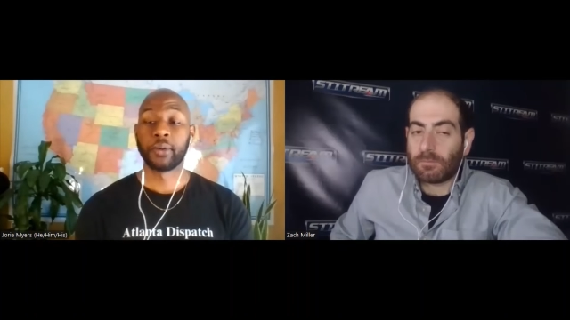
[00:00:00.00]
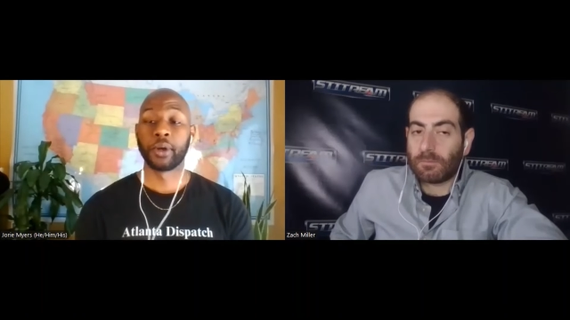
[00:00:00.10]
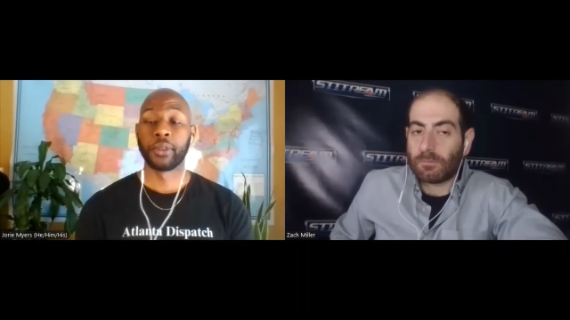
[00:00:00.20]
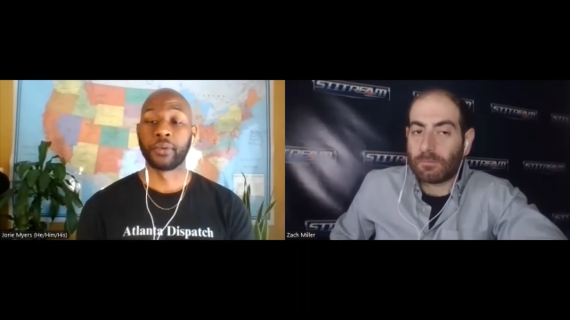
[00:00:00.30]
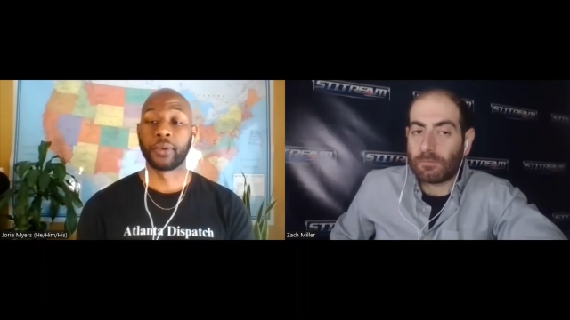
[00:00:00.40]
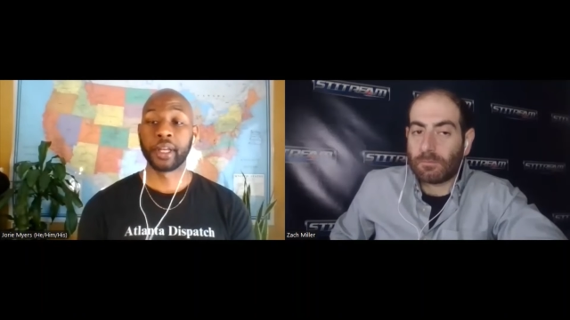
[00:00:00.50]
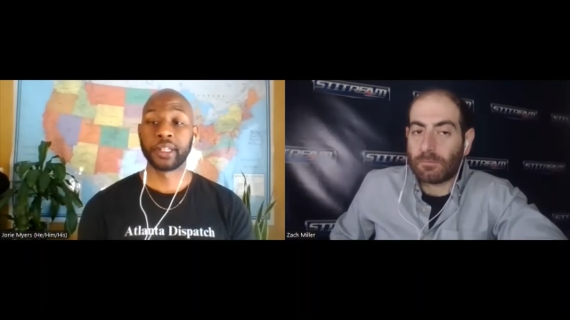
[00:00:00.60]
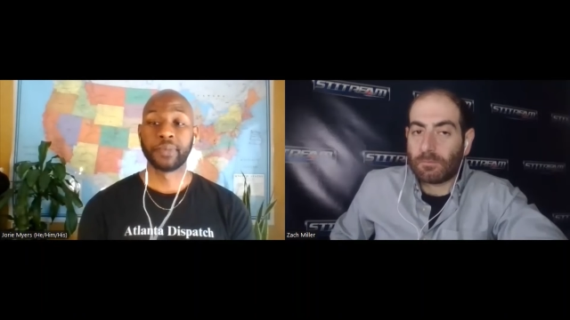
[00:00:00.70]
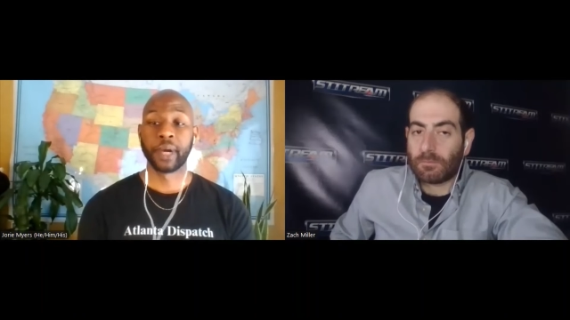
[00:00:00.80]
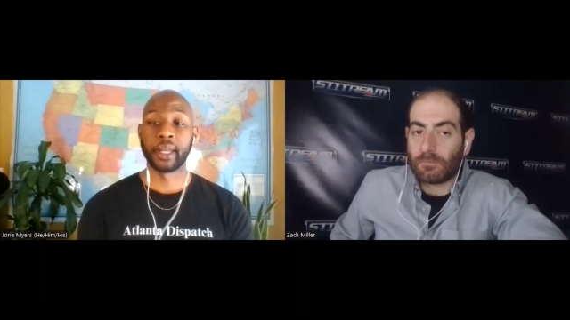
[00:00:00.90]
Speaker 1: well, the rates
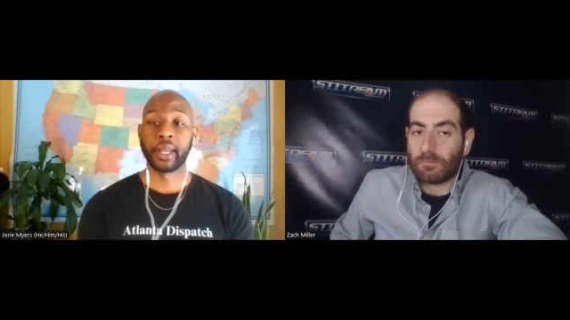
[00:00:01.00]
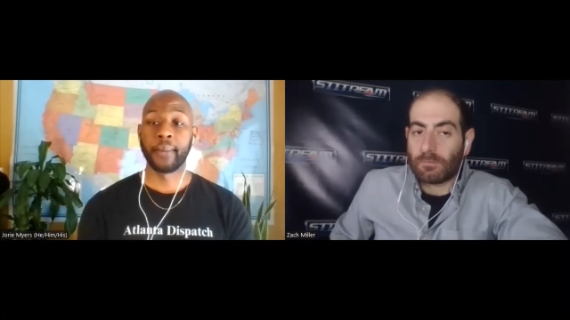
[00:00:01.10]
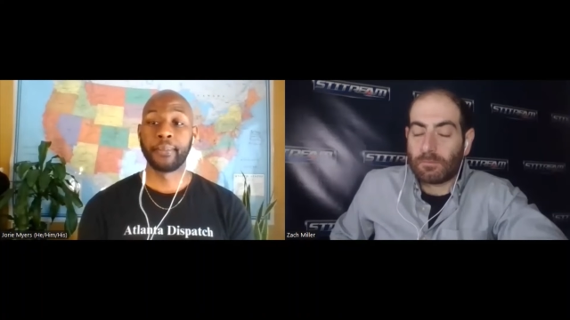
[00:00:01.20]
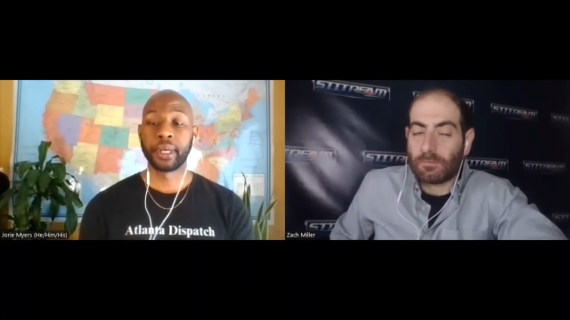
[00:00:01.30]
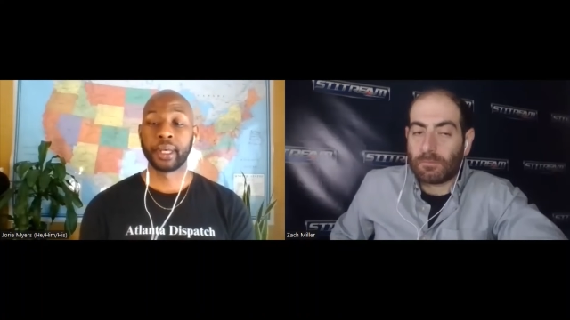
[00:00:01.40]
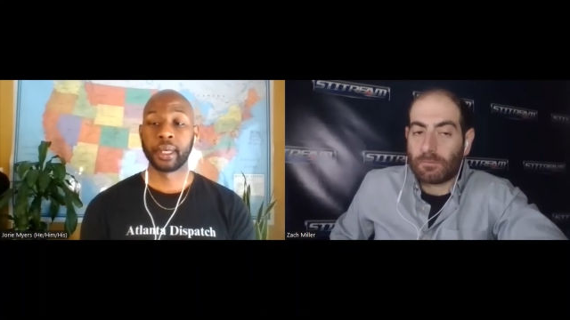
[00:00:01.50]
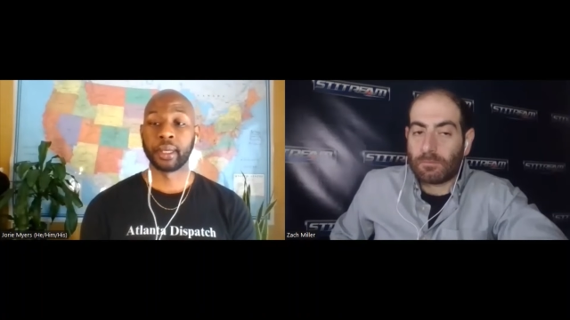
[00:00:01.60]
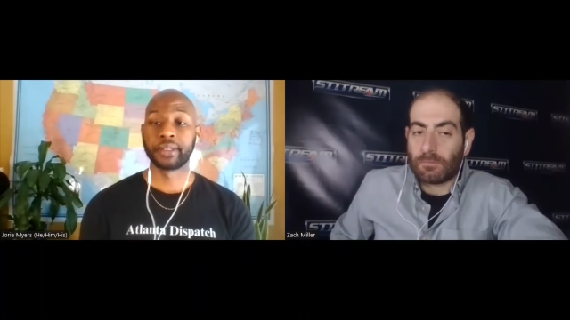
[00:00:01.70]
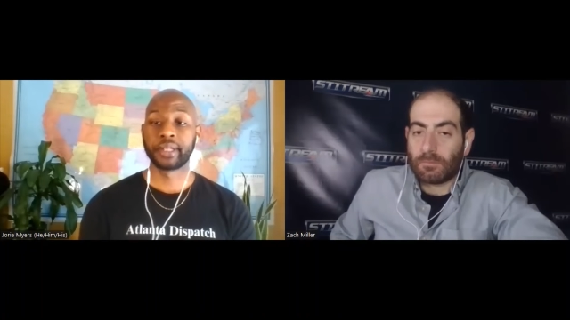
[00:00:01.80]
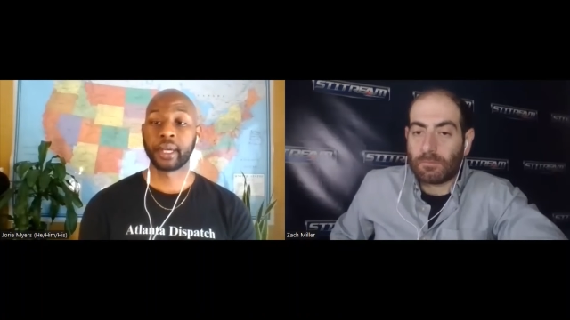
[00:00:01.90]
might not be
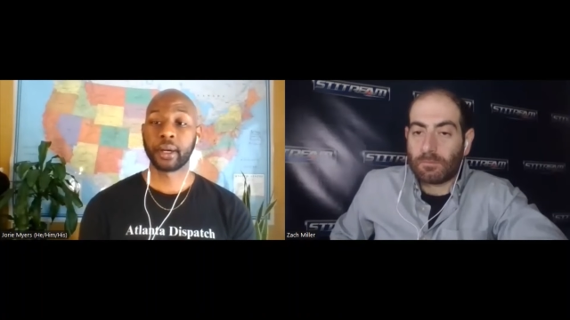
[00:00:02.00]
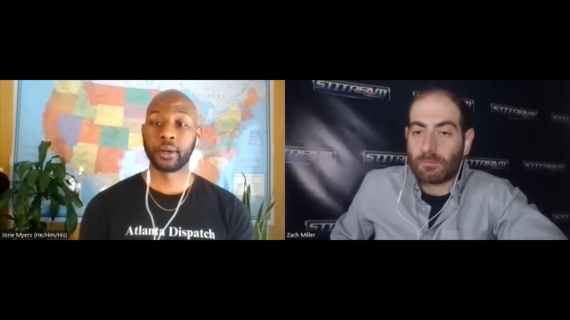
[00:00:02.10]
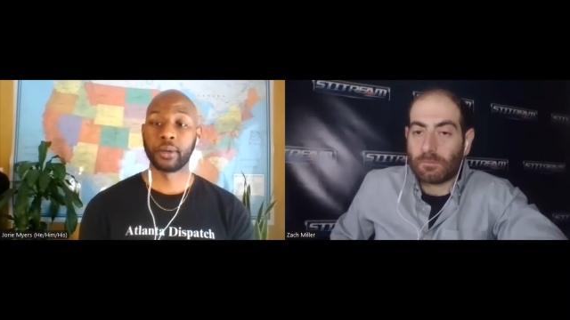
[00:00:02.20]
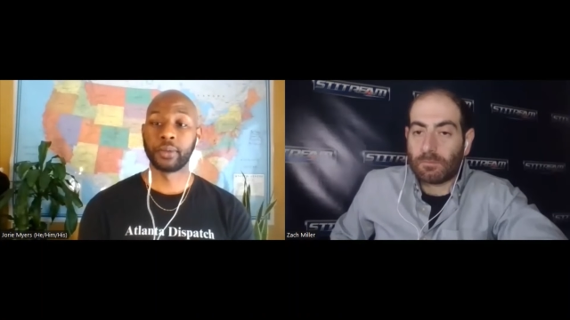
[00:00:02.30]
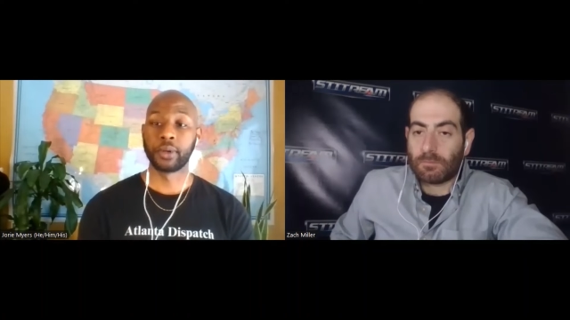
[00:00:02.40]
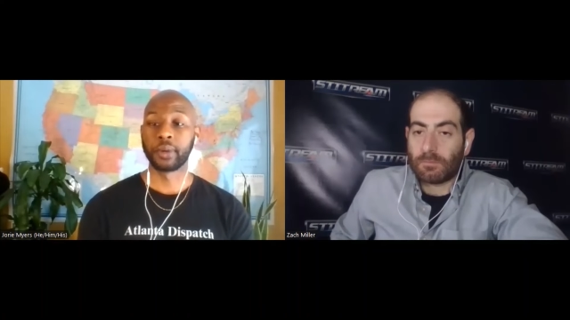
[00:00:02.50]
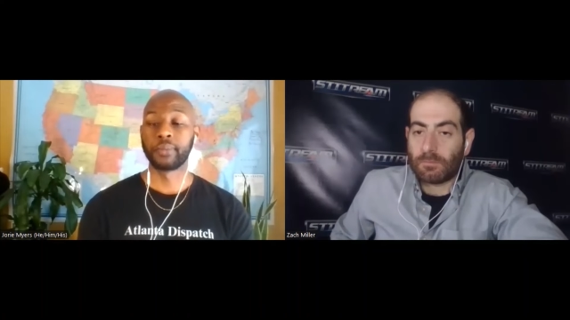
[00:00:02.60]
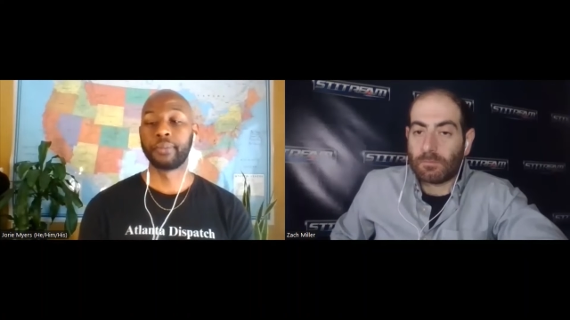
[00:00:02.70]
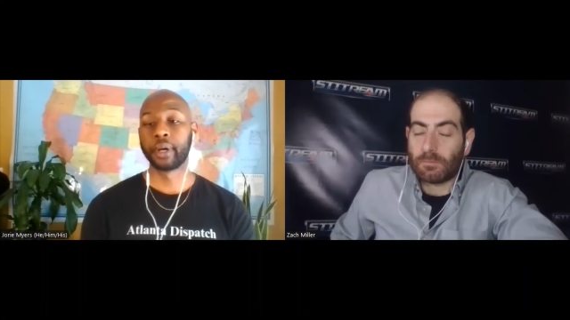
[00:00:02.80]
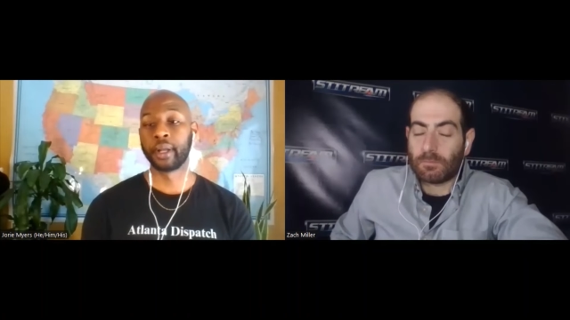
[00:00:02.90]
terrible,
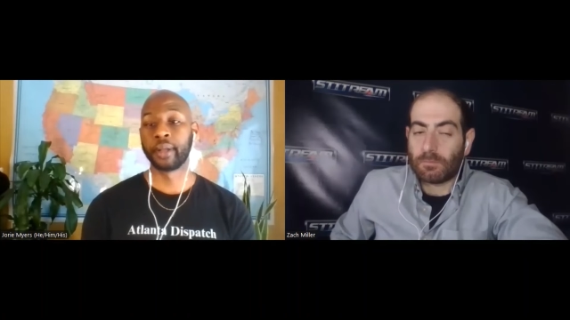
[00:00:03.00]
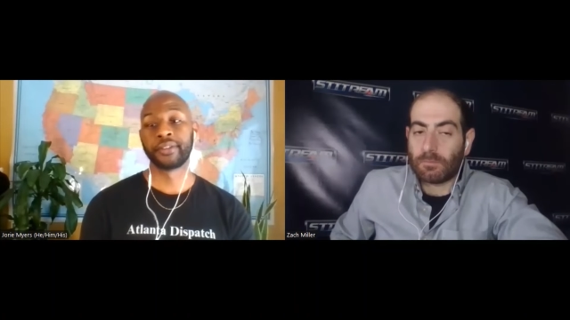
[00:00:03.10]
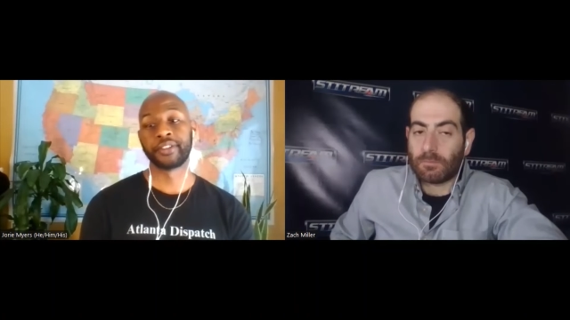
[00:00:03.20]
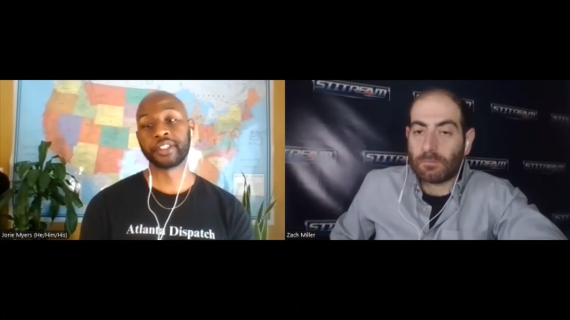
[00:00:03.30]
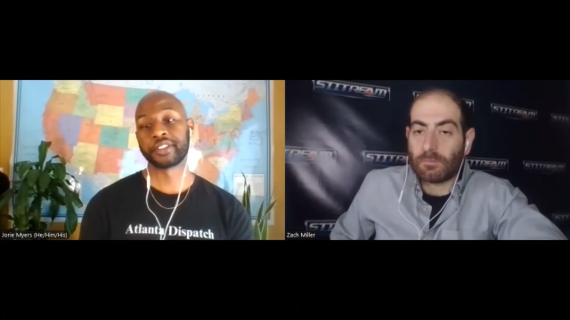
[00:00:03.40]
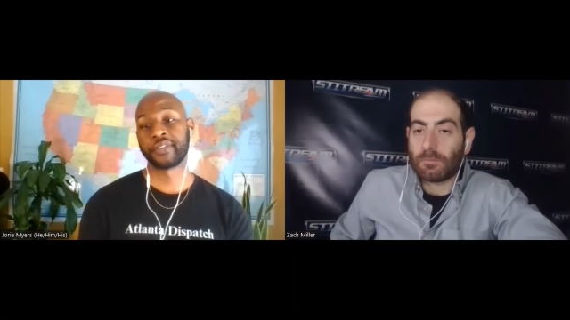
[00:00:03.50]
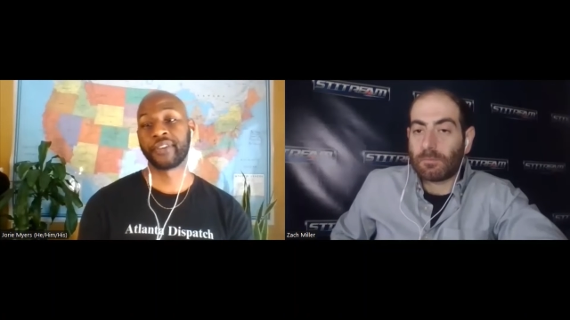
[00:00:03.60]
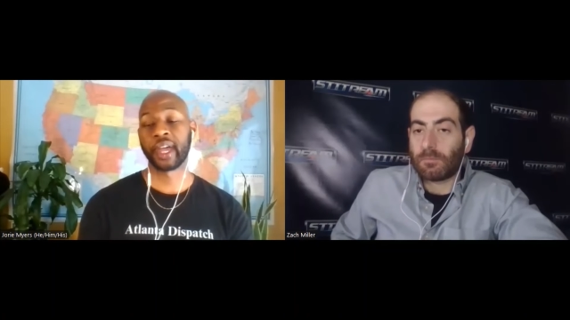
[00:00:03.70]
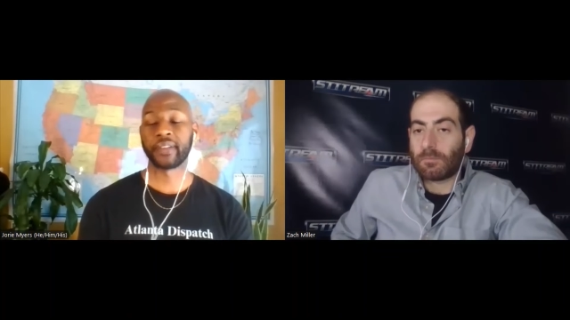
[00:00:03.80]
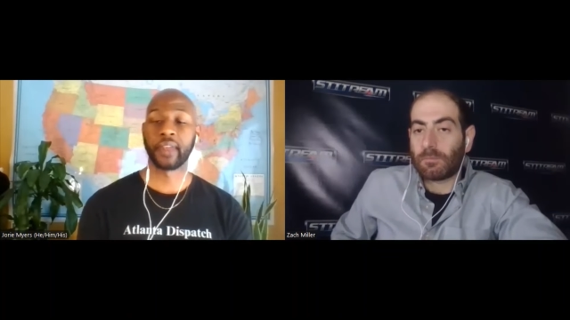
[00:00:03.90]
but just the
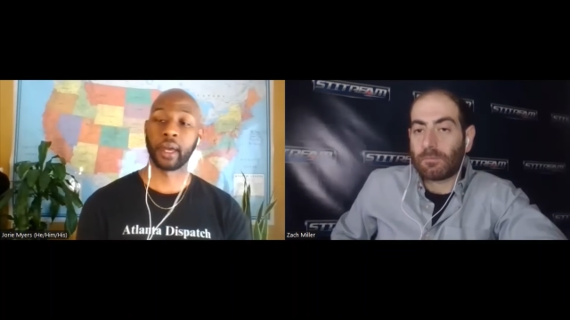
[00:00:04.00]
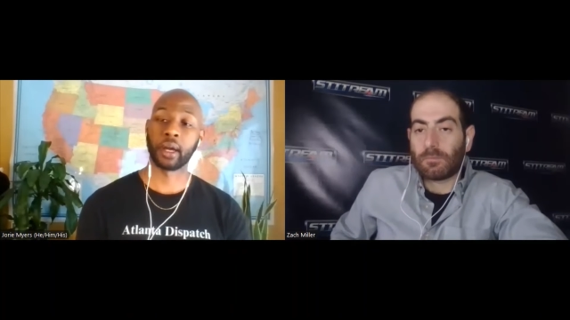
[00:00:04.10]
fact that